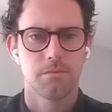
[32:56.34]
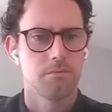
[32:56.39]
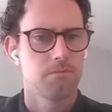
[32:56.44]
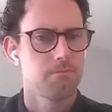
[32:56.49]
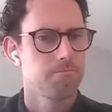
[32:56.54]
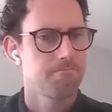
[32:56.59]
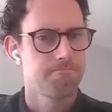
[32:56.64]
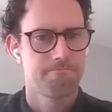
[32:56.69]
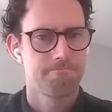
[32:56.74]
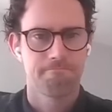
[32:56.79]

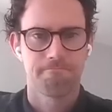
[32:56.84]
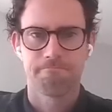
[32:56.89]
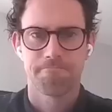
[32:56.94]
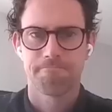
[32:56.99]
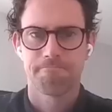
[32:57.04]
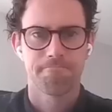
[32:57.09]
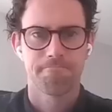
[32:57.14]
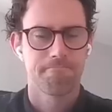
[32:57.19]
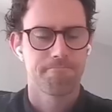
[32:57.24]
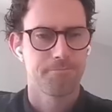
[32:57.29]

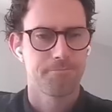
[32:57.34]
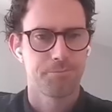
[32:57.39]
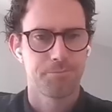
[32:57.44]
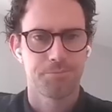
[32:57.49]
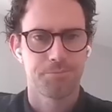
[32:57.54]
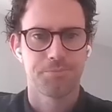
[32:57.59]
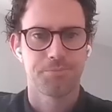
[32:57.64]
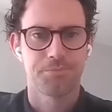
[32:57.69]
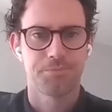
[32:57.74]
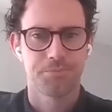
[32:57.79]

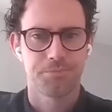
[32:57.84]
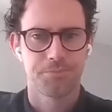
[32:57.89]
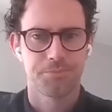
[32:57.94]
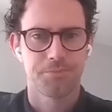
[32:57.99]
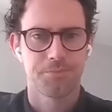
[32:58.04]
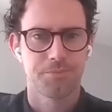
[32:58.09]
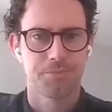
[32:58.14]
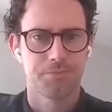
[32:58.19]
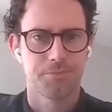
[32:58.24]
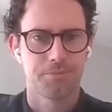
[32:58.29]

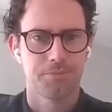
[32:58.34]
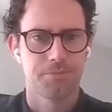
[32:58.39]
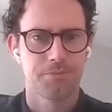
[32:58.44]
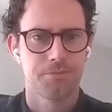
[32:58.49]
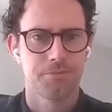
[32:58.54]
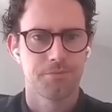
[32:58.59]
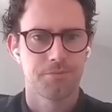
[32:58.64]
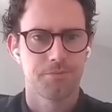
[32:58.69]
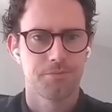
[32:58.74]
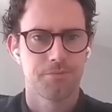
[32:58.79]

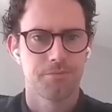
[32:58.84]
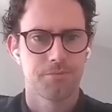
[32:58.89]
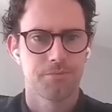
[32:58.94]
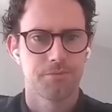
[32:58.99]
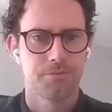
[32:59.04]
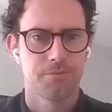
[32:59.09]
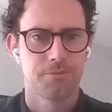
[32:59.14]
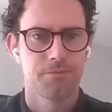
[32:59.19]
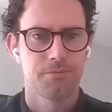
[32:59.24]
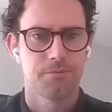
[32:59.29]

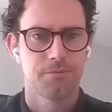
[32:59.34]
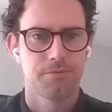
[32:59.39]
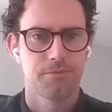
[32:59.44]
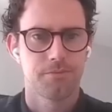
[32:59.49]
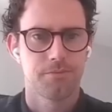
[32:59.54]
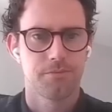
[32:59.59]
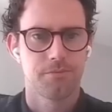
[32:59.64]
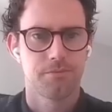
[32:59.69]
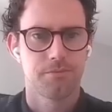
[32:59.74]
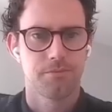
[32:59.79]

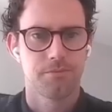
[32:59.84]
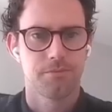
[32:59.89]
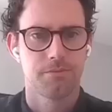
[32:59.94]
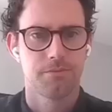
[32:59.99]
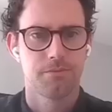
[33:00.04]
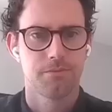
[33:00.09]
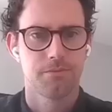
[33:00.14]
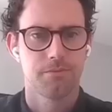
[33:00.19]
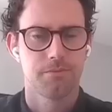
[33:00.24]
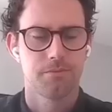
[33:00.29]

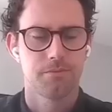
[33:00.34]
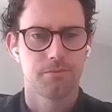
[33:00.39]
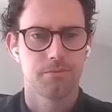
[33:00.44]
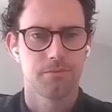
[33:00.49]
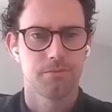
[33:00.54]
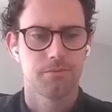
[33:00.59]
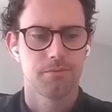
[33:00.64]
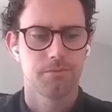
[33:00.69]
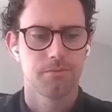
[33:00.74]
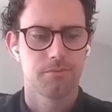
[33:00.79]

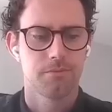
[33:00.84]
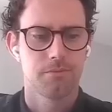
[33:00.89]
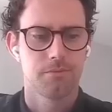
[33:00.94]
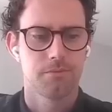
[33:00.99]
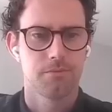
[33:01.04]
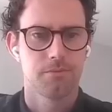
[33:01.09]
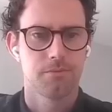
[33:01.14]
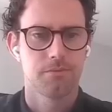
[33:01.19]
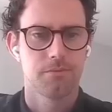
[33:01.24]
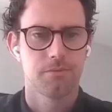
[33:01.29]

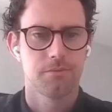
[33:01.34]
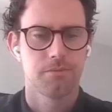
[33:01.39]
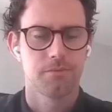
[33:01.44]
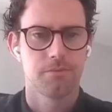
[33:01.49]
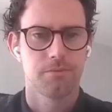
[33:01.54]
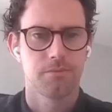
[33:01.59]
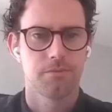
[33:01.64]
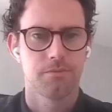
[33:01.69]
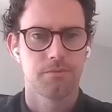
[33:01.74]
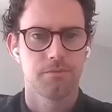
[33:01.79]

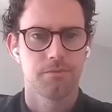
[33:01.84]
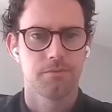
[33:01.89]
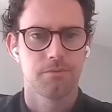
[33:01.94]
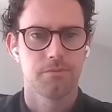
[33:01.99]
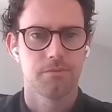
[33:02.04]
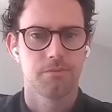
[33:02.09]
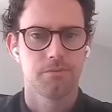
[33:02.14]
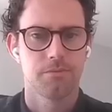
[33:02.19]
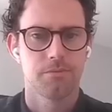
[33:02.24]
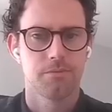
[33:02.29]

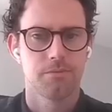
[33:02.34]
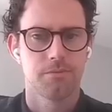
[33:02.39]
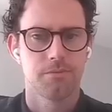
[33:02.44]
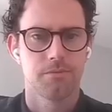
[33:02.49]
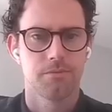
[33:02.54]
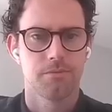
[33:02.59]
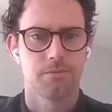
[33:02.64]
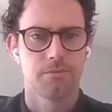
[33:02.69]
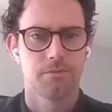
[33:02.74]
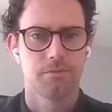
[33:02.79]
This person isn't speaking.